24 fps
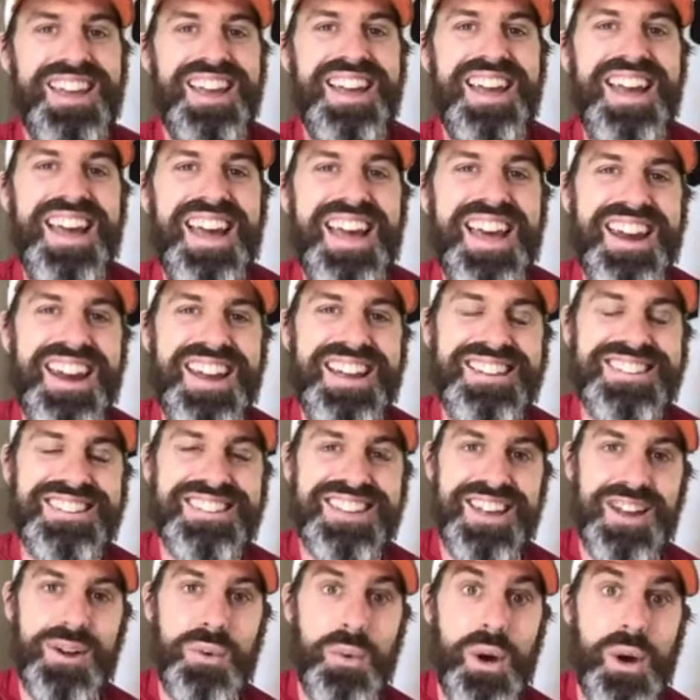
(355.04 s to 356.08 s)
And I
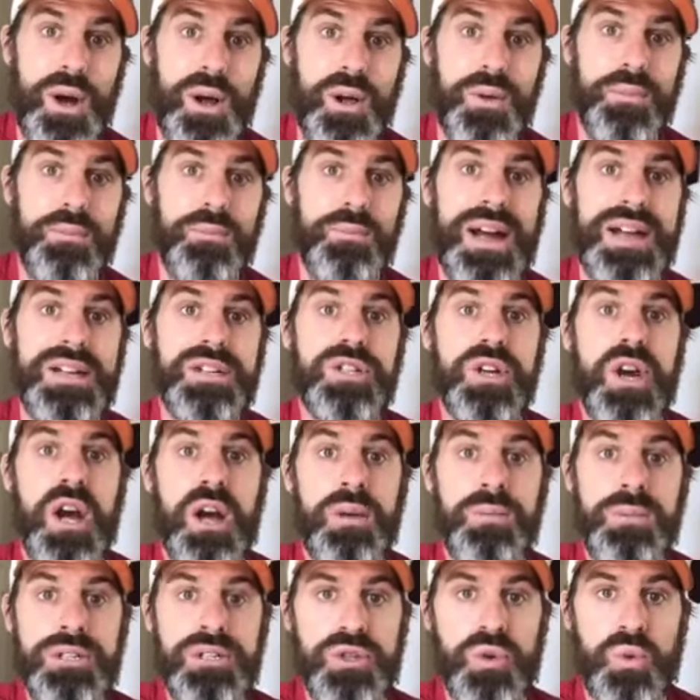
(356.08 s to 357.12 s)
say, well, my
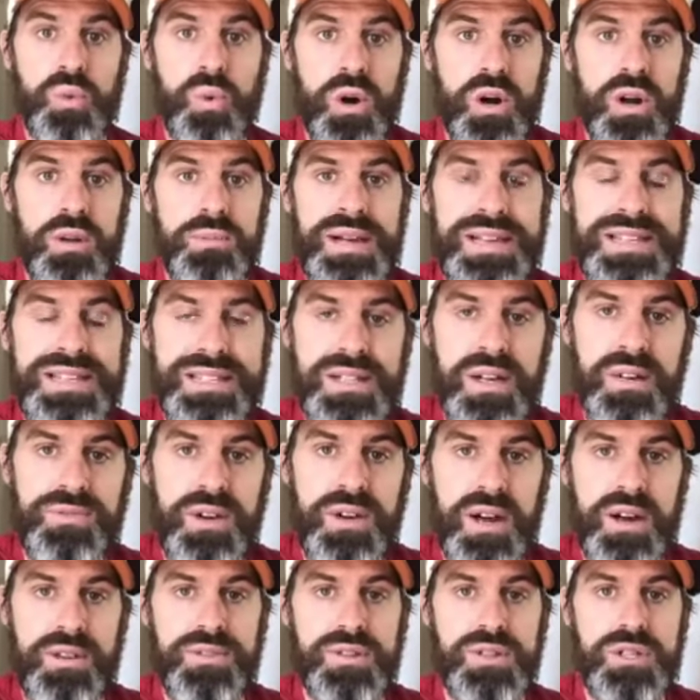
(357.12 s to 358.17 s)
job is to work myself
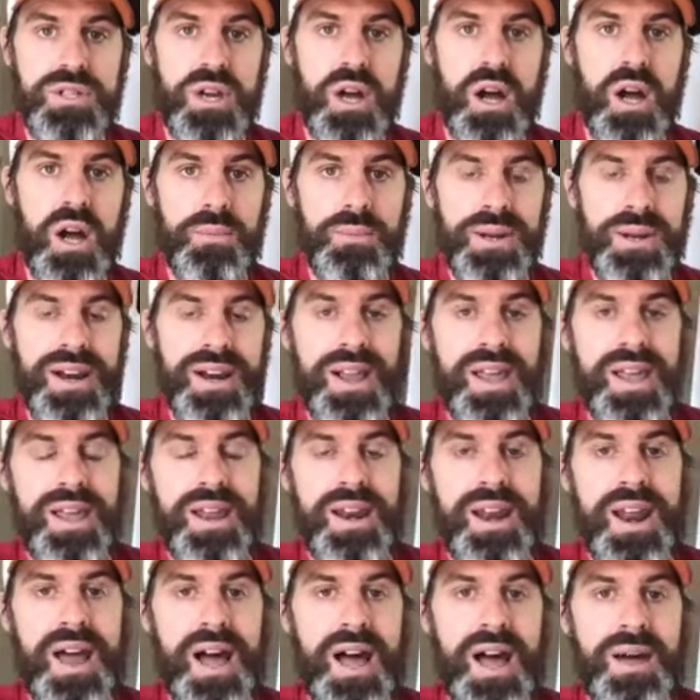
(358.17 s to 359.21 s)
out of a job, and
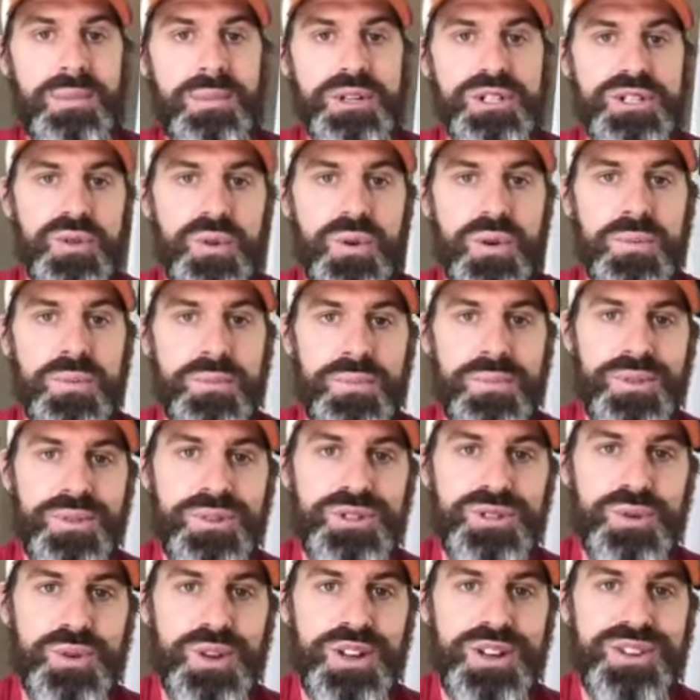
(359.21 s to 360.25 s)
I'm a
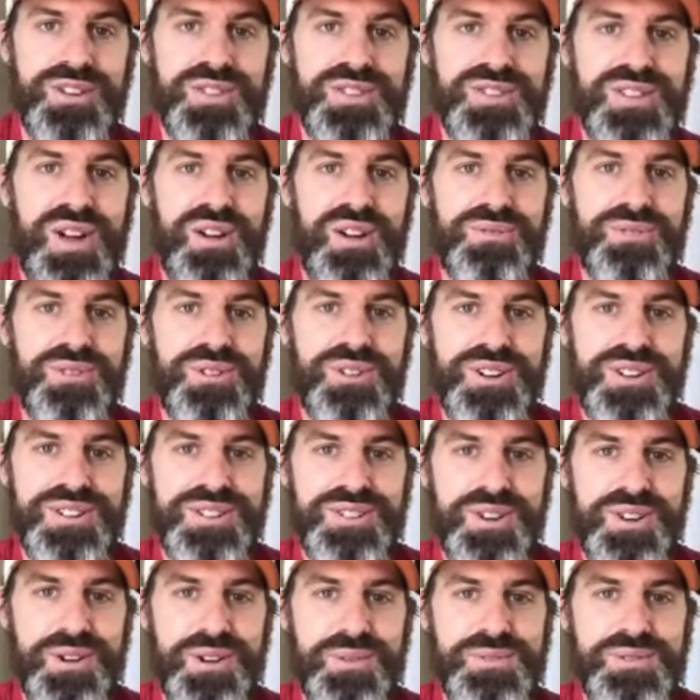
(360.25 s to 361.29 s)
do-it-yourselfer in
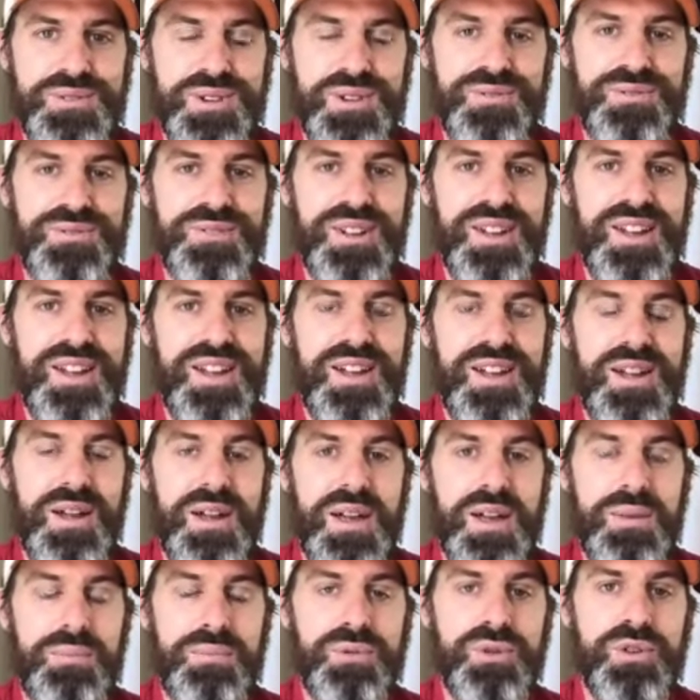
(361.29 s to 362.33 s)
terms of
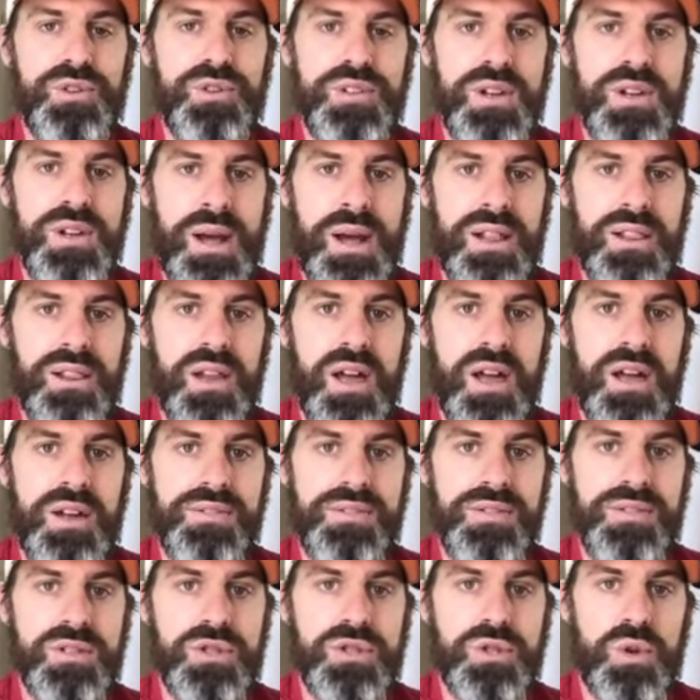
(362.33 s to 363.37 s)
improving my life,
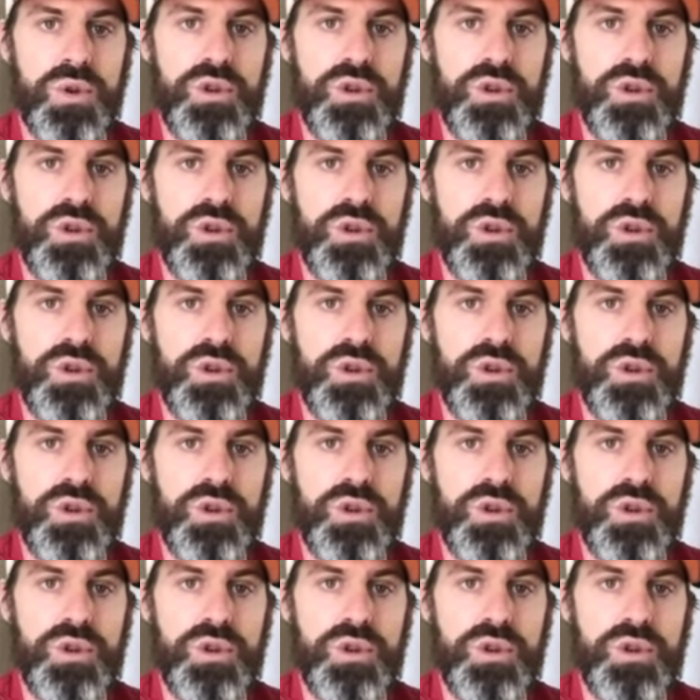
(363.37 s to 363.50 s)
and so you